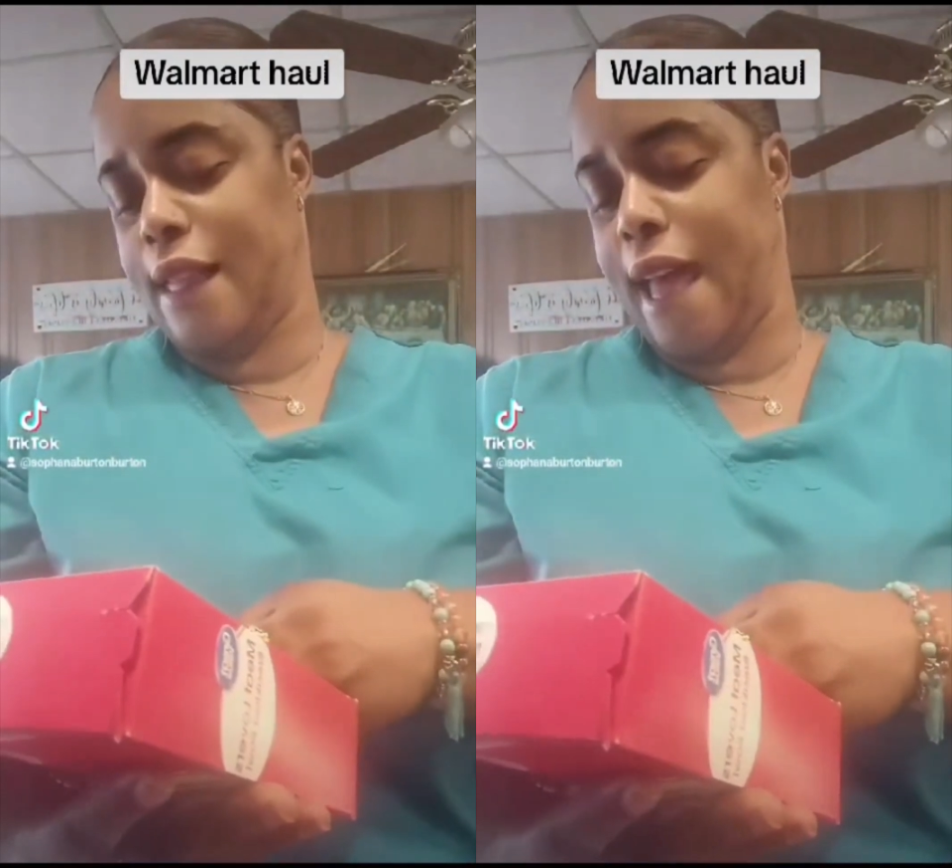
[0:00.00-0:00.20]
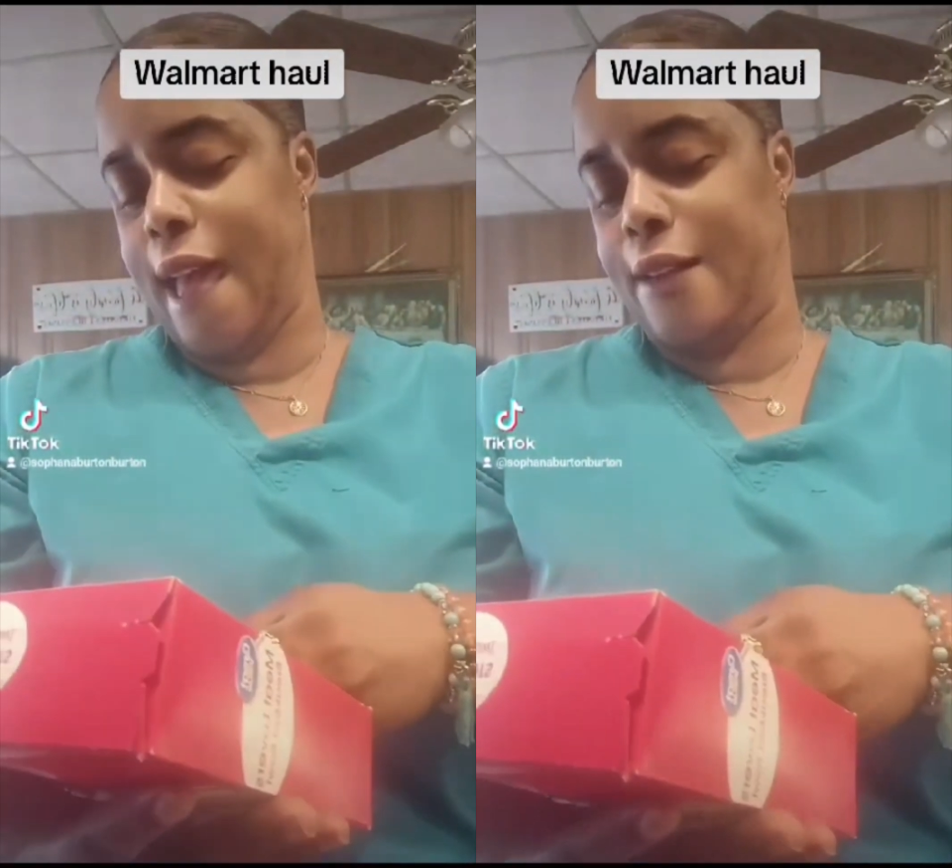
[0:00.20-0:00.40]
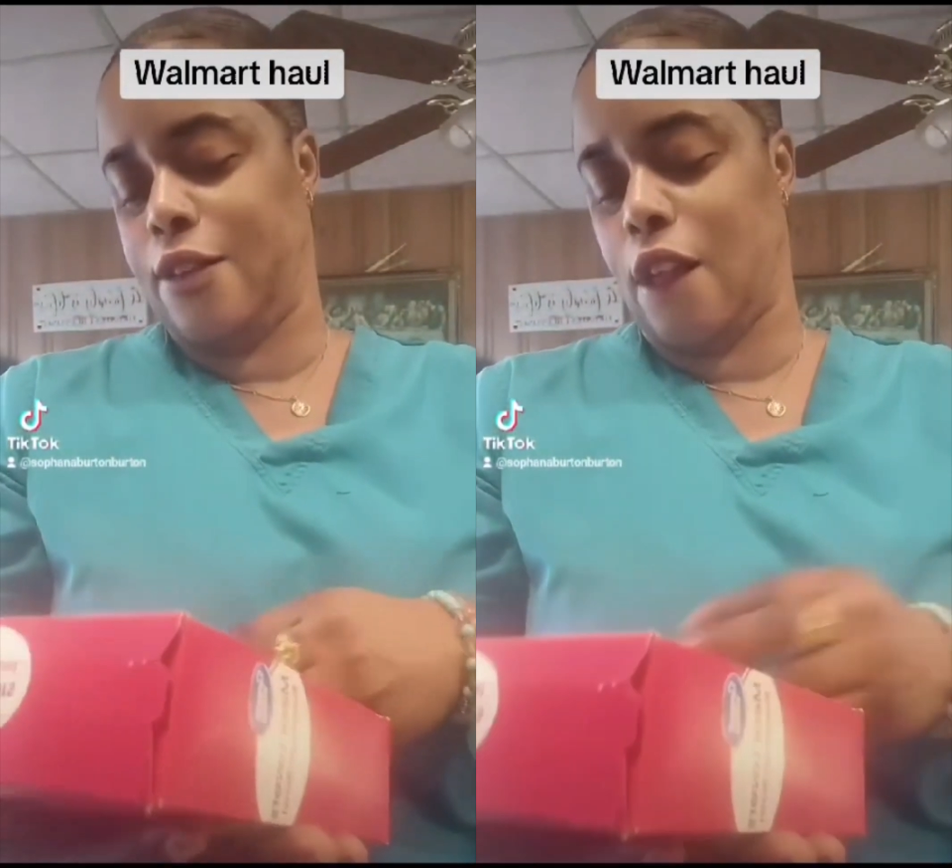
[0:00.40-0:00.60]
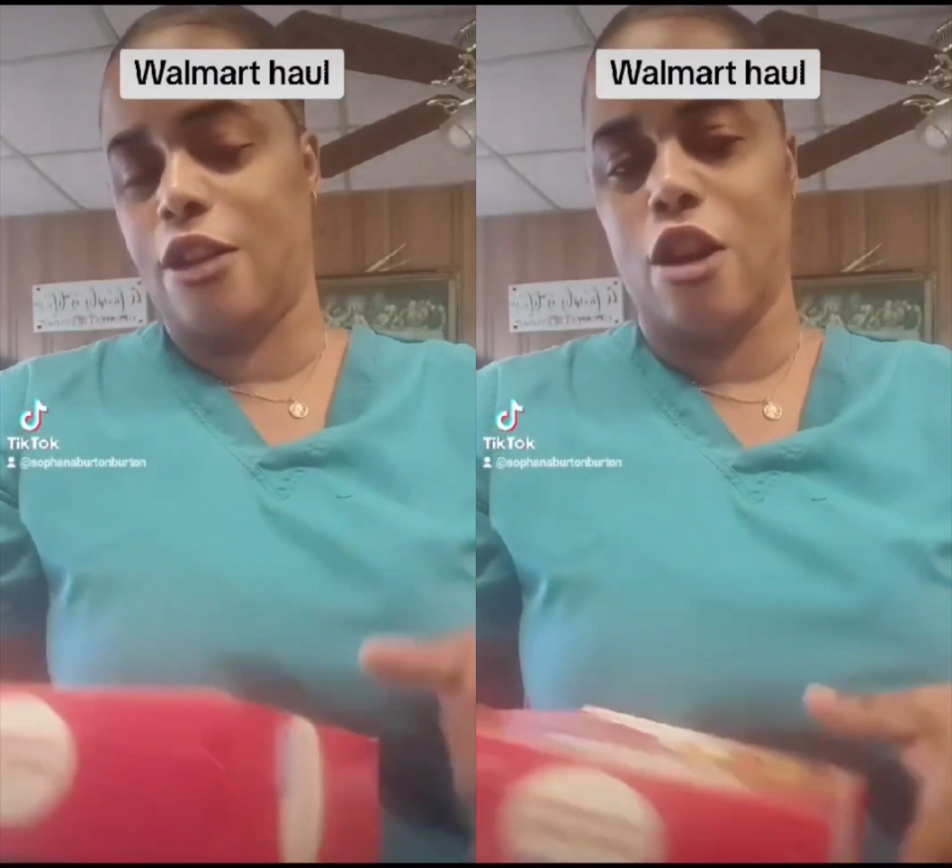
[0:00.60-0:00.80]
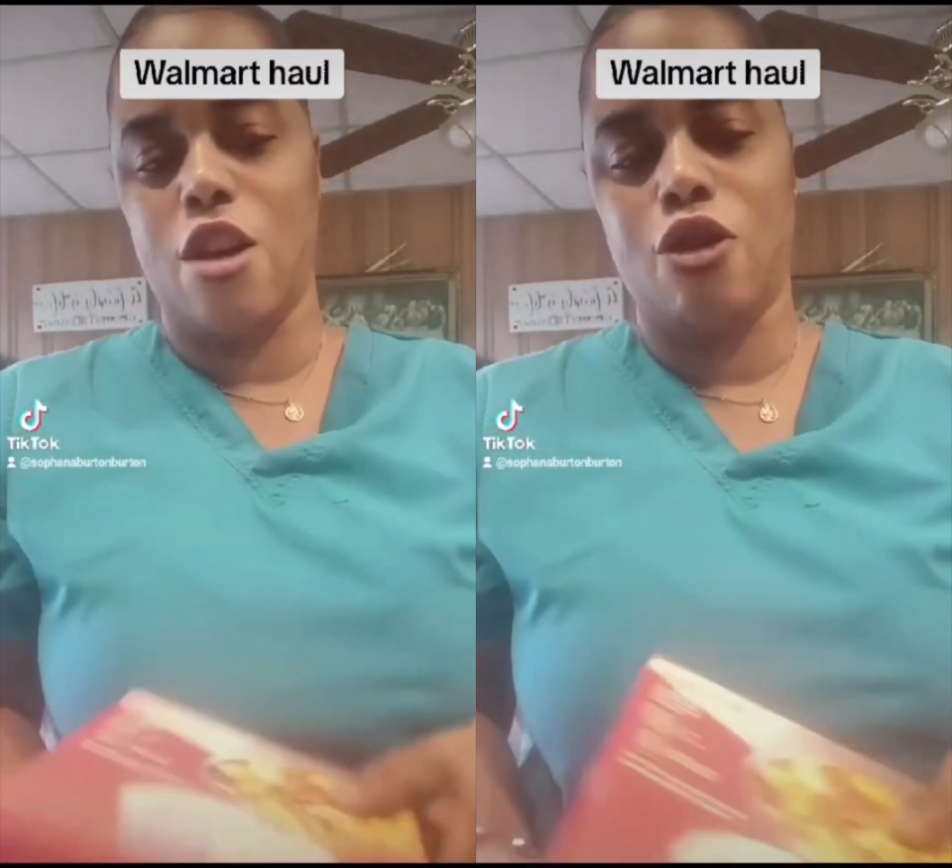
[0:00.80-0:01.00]
eggs,
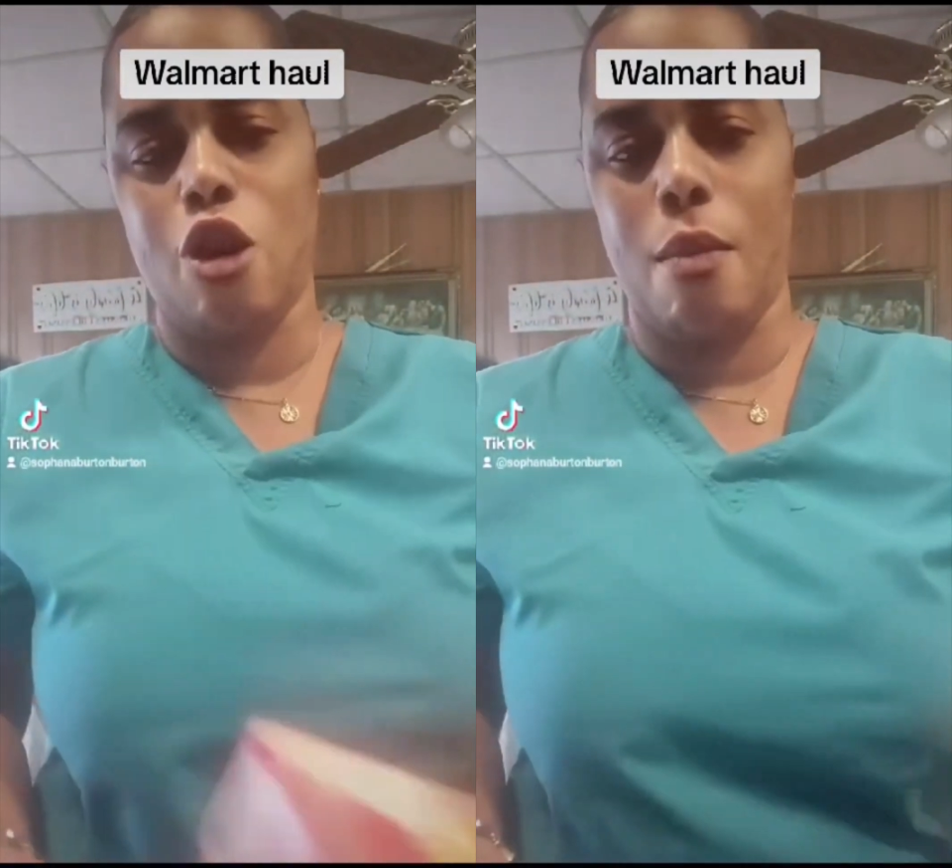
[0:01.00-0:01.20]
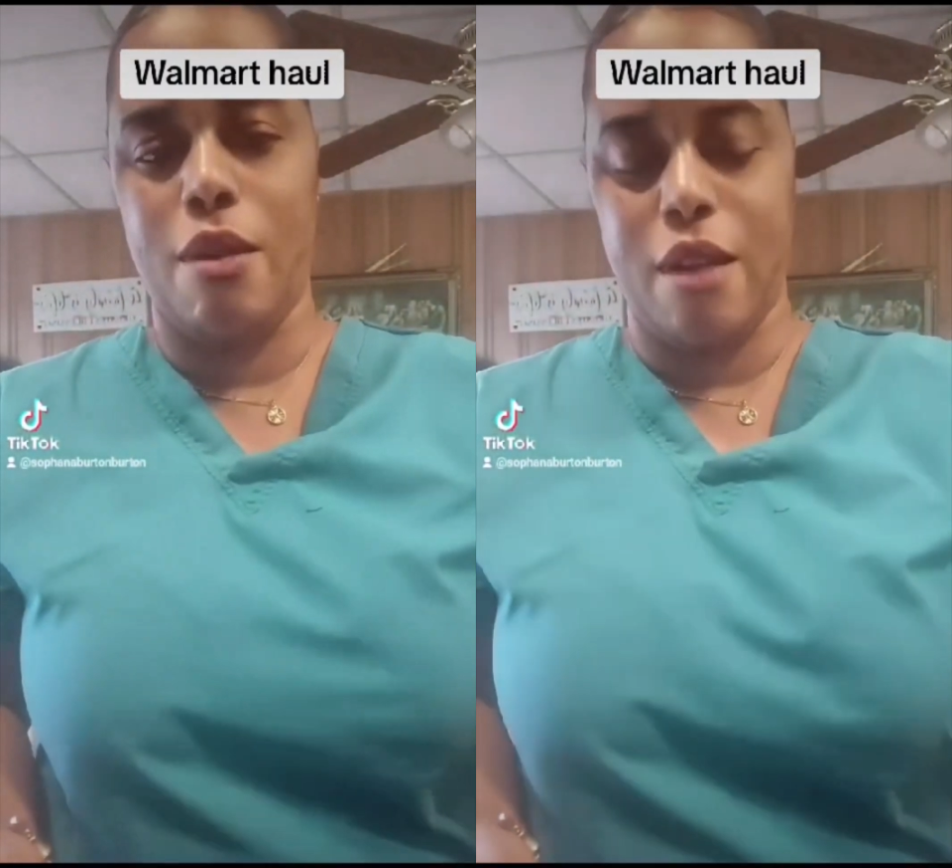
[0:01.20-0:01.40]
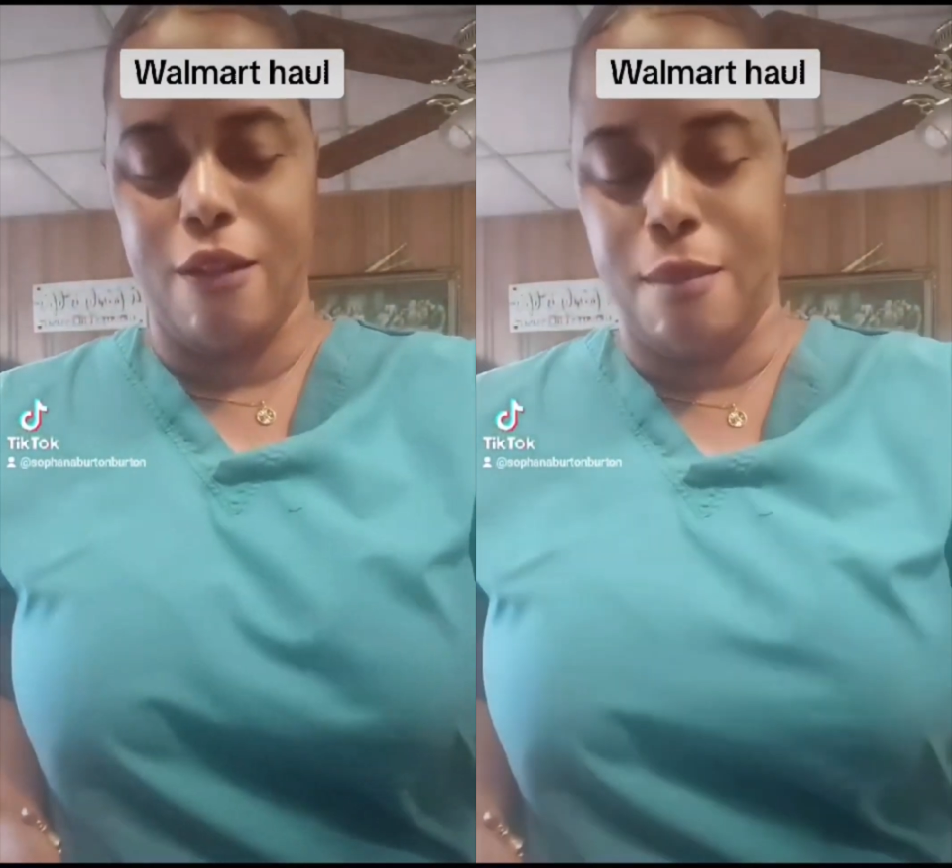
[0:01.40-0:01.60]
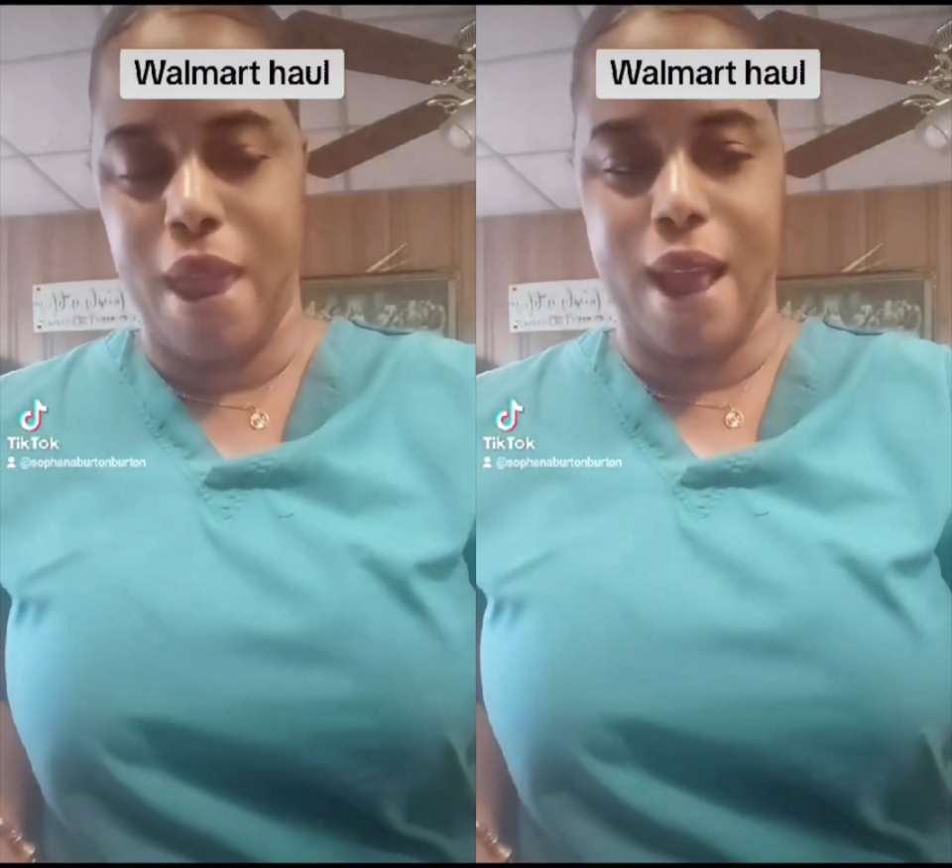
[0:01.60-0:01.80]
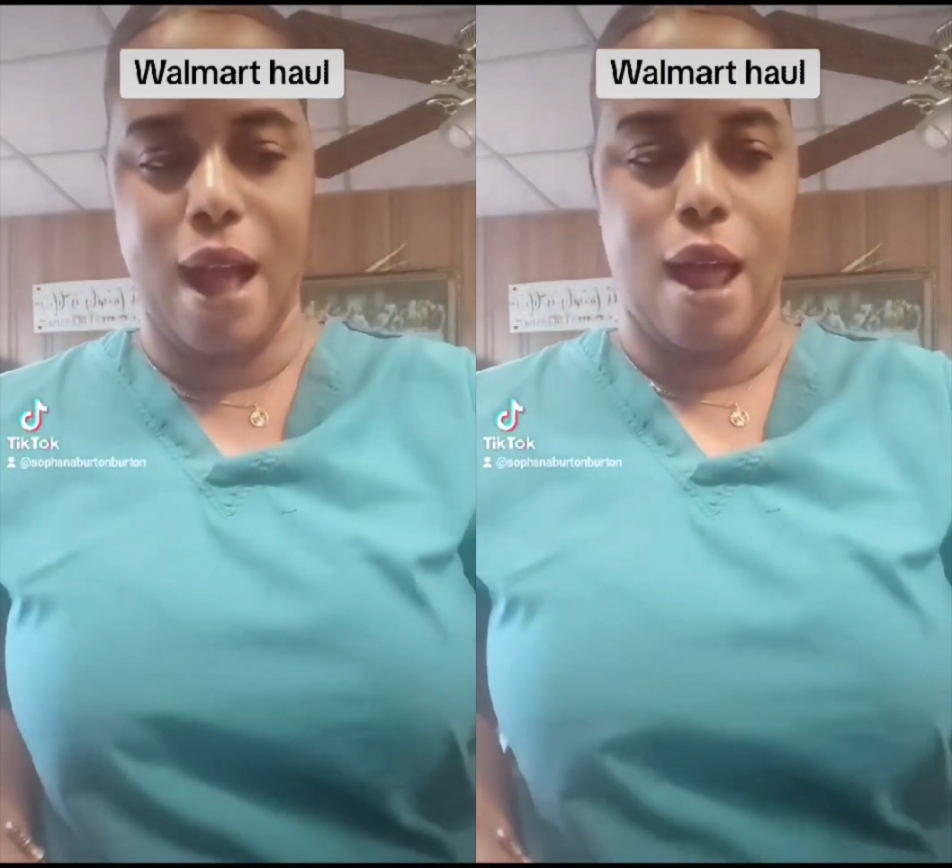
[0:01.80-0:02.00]
sausage, crumbles of
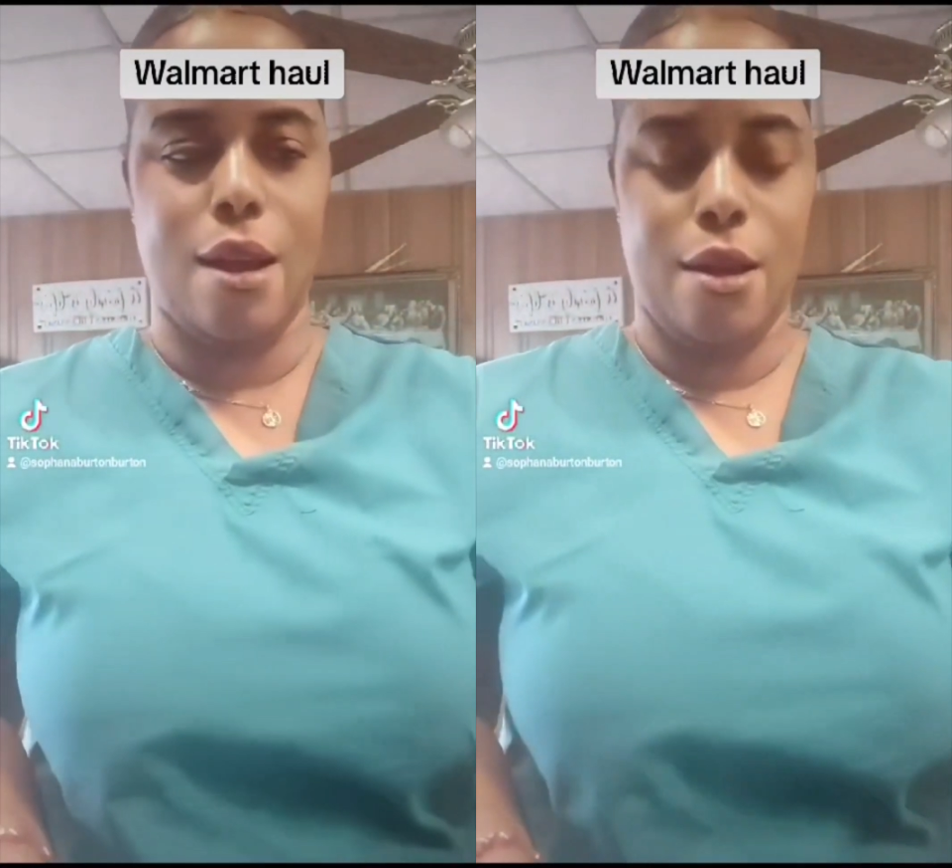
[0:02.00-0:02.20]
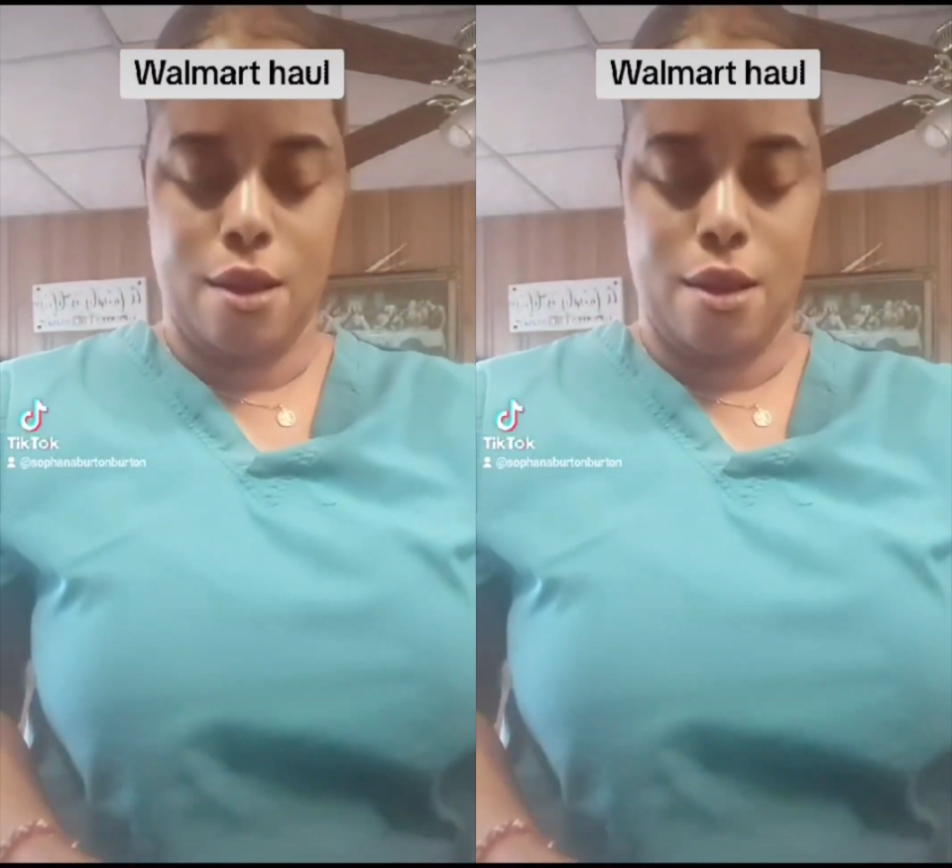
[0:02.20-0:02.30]
bacon.